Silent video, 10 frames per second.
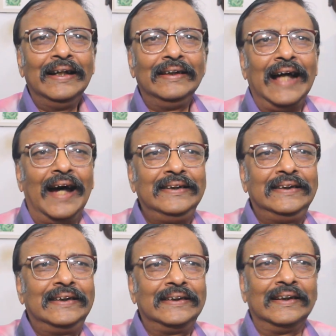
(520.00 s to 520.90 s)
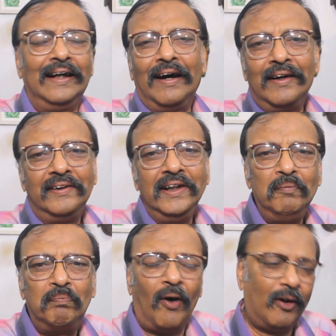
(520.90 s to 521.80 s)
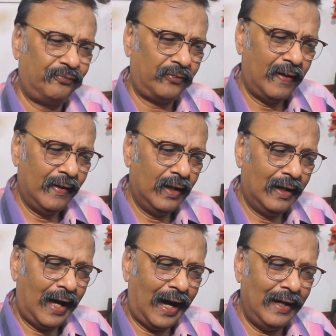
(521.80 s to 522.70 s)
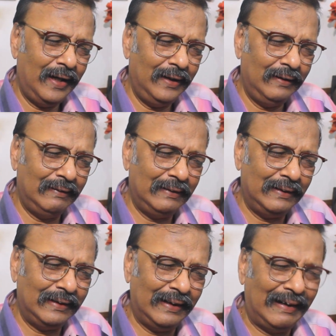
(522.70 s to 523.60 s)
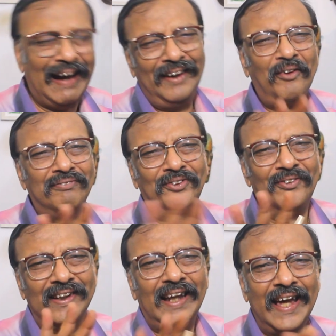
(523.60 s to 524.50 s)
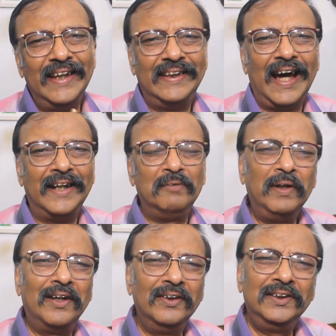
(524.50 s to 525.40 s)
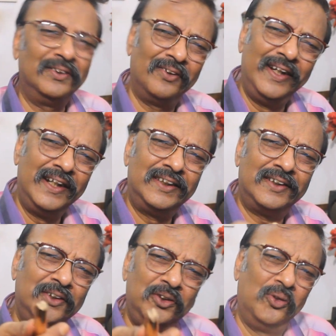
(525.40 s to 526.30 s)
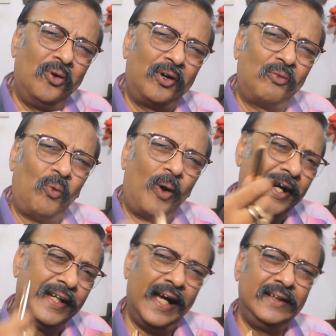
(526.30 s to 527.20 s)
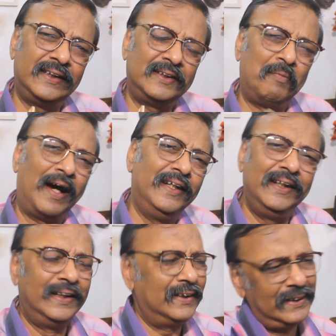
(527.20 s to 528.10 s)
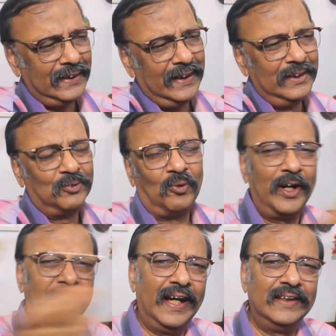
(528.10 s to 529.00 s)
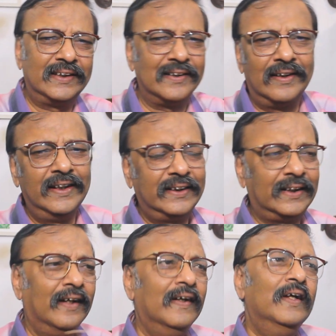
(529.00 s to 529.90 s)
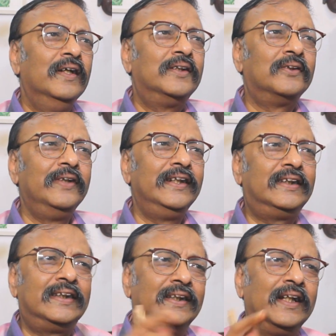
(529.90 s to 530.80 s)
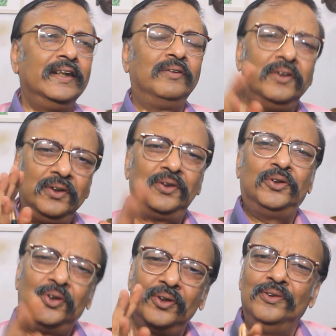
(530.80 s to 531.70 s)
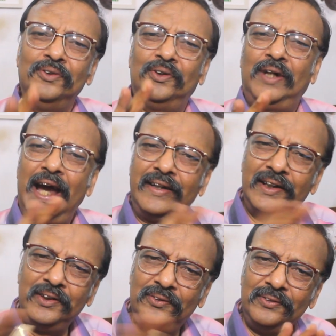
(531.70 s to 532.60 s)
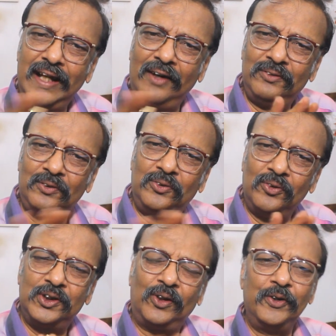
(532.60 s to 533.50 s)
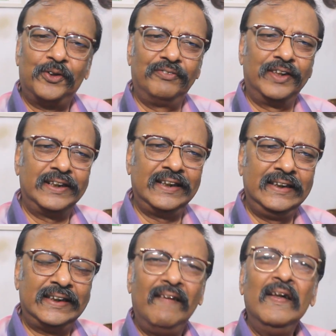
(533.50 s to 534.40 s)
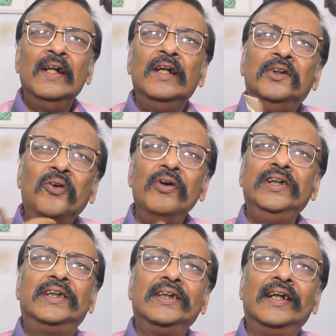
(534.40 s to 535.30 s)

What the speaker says: that's a rip-off, I kind of don't like that, because it's your word against mine, it's his word against hers. So you shouldn't get into those controversies. Don't